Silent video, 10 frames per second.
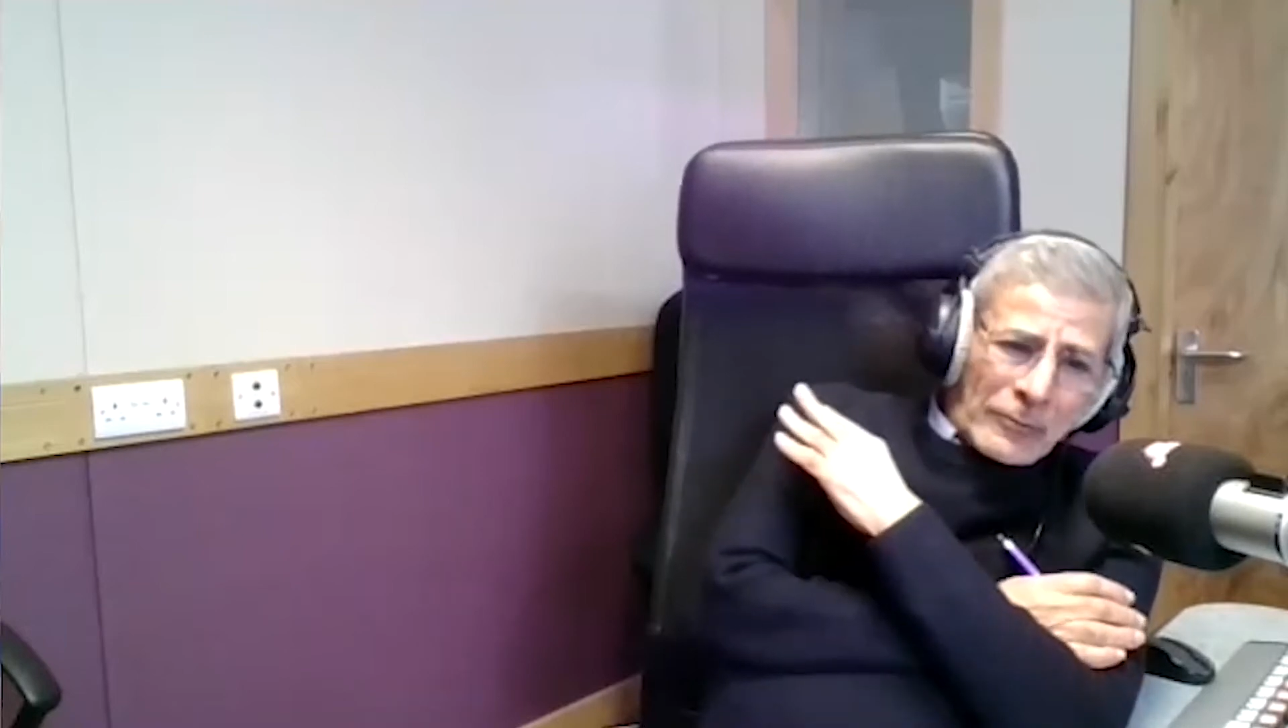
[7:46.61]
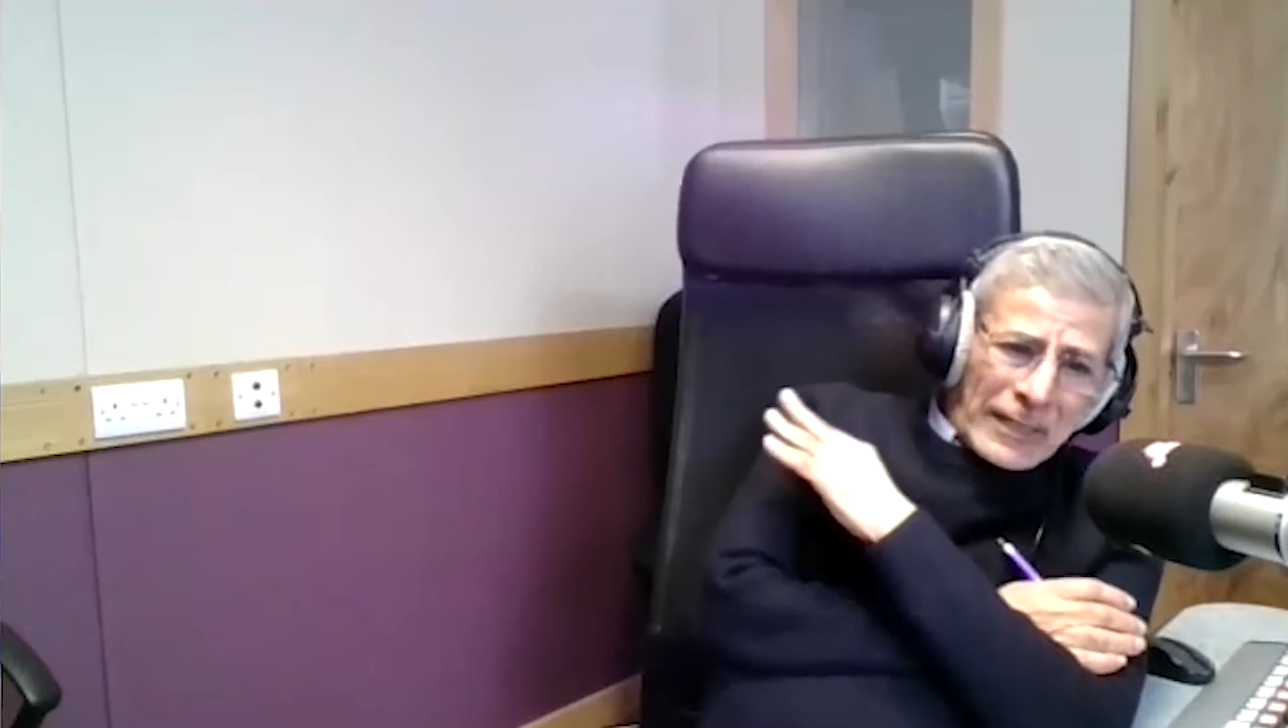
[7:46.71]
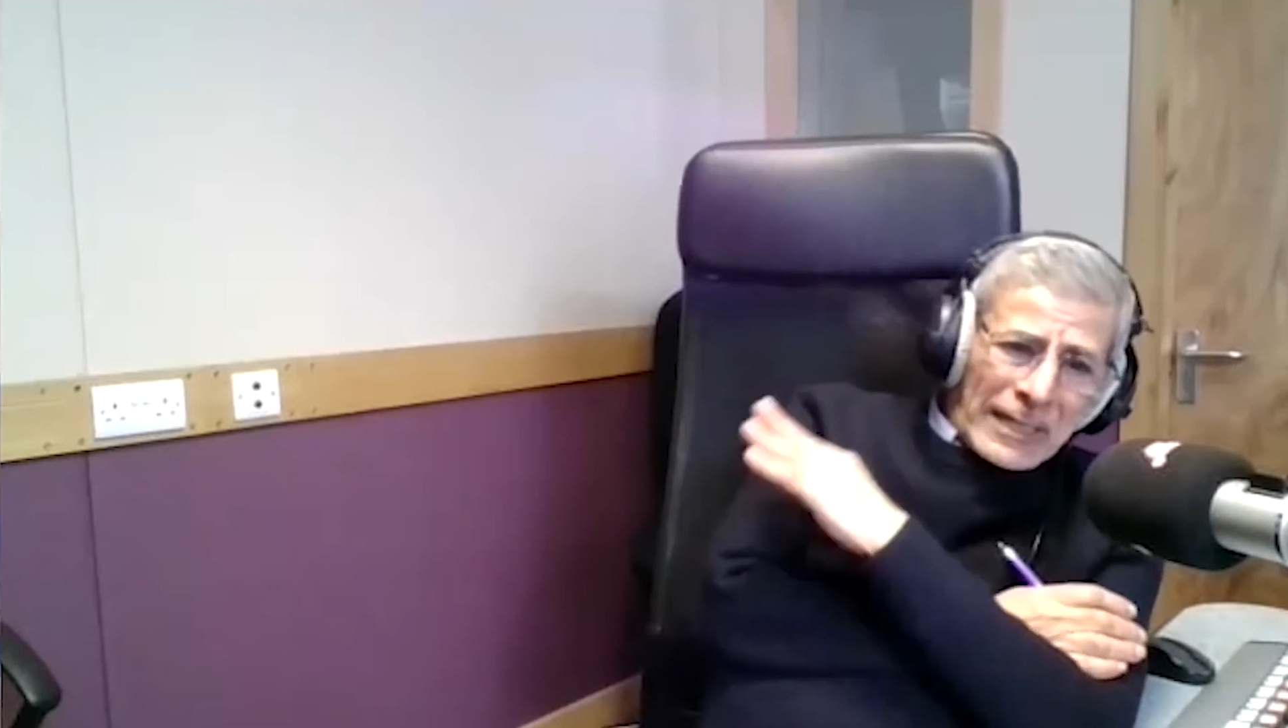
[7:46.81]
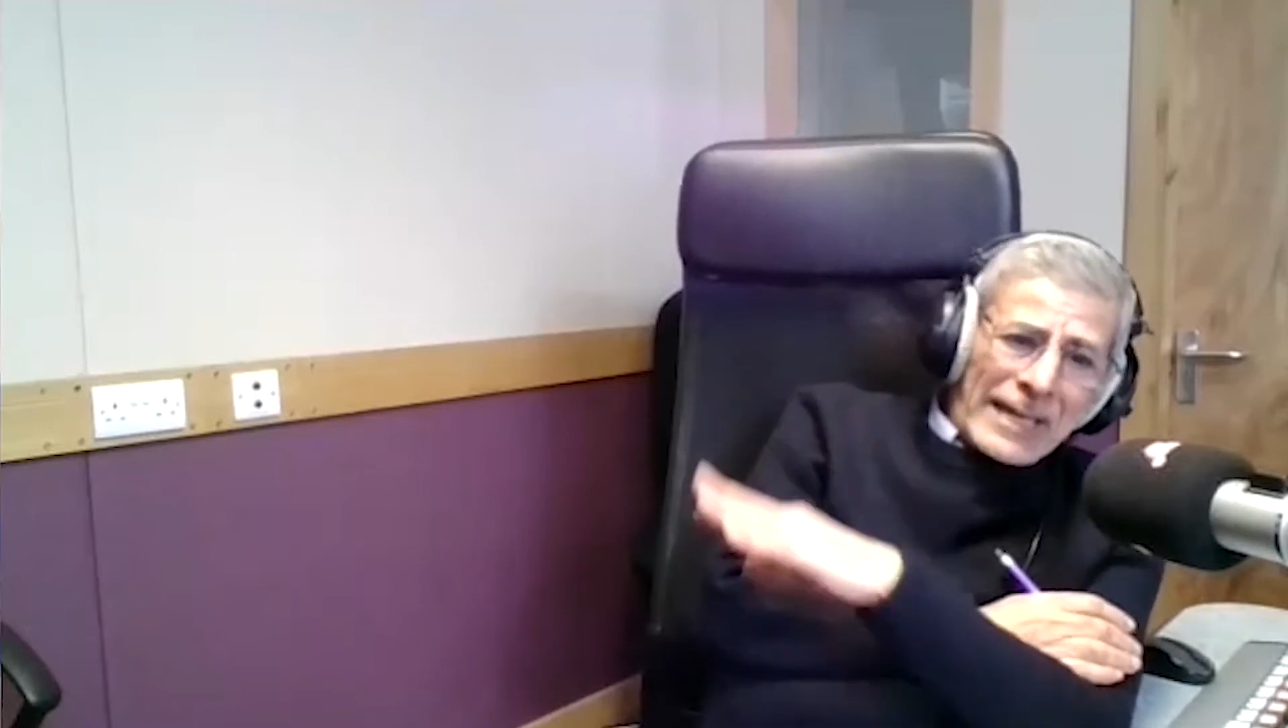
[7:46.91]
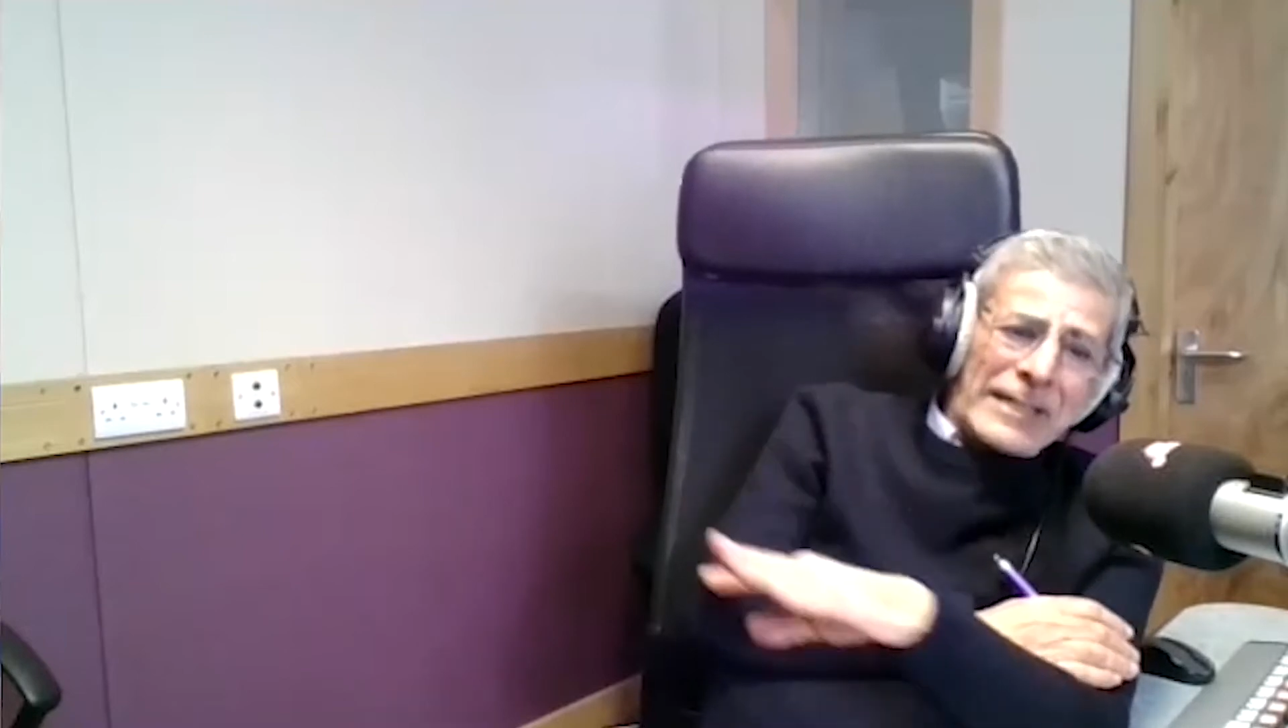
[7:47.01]
to
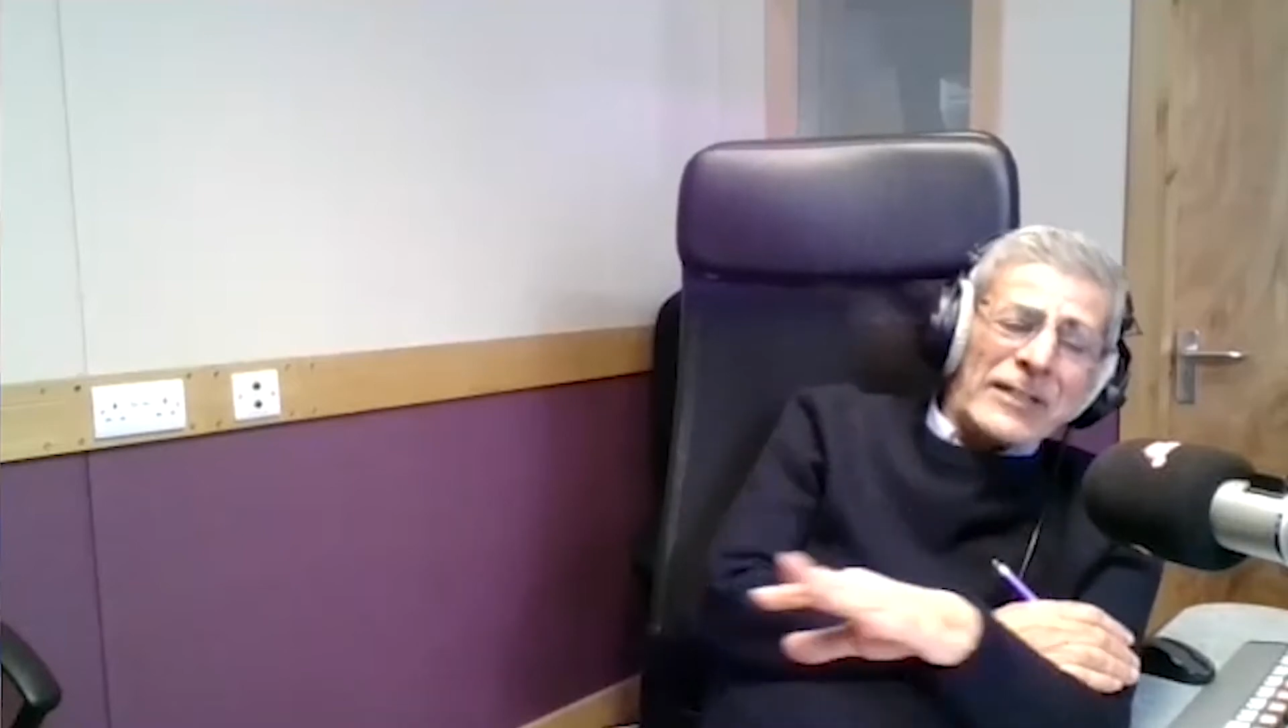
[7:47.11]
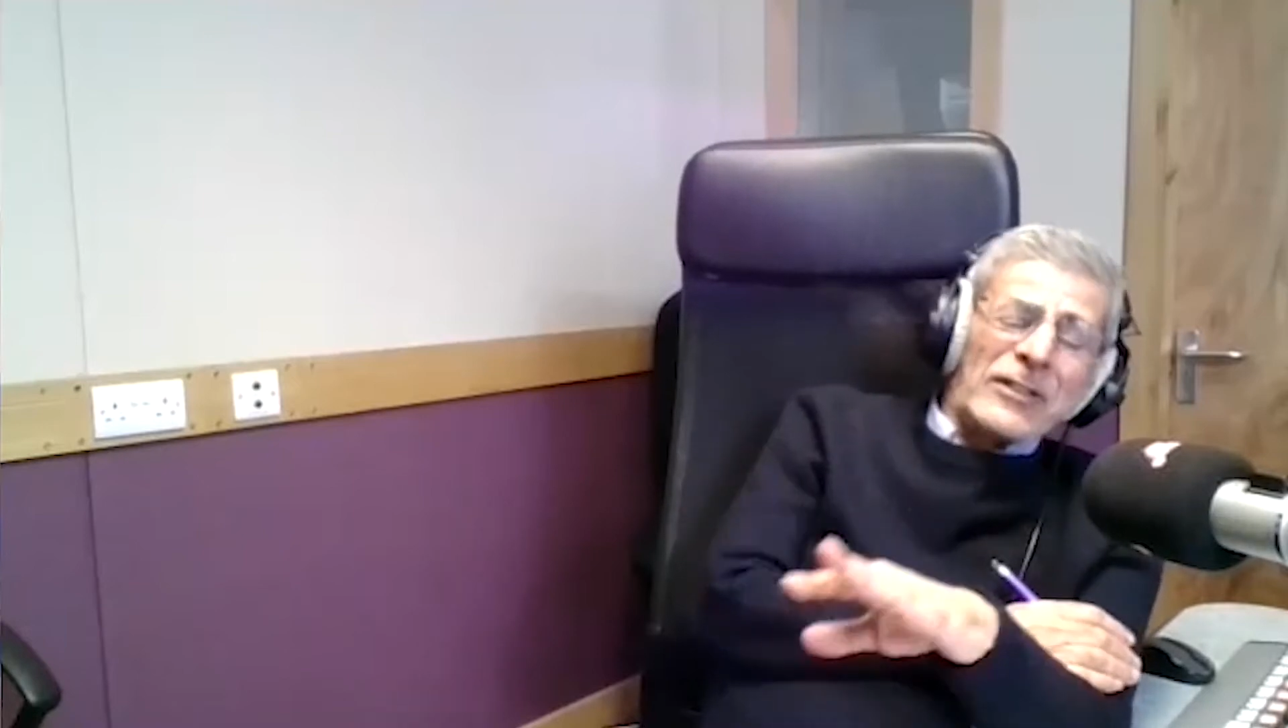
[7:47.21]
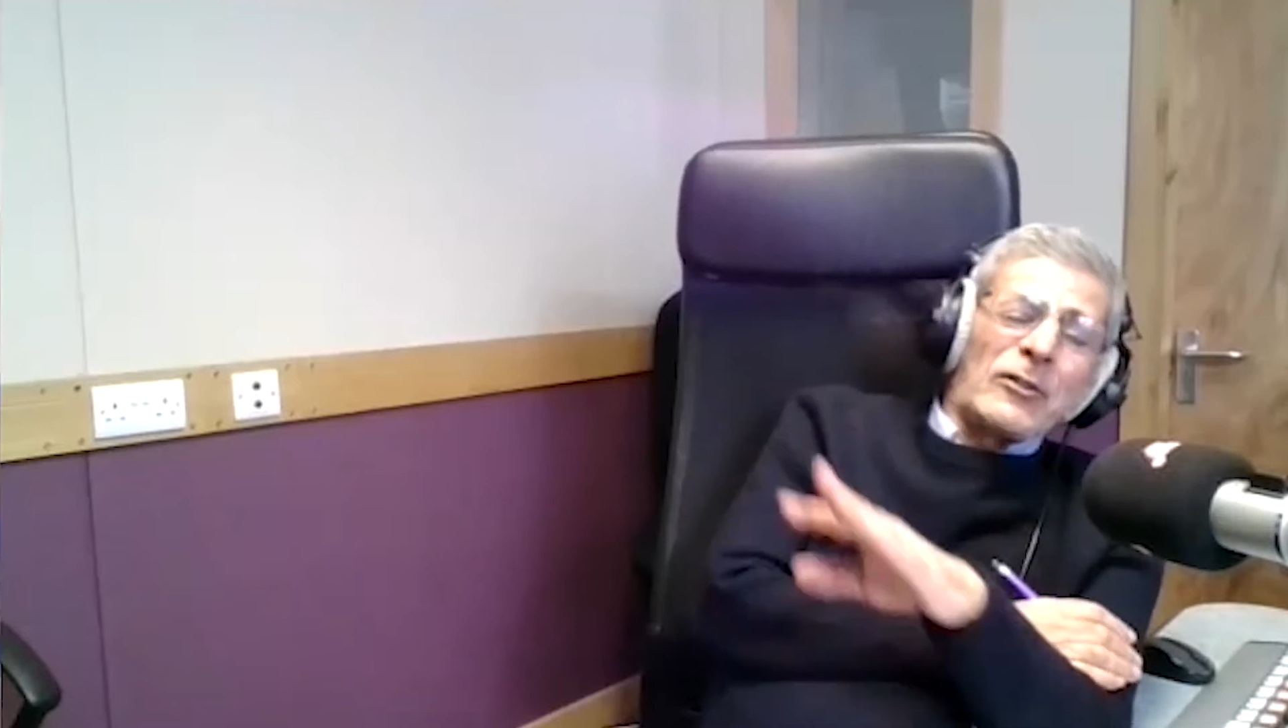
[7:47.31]
the ladies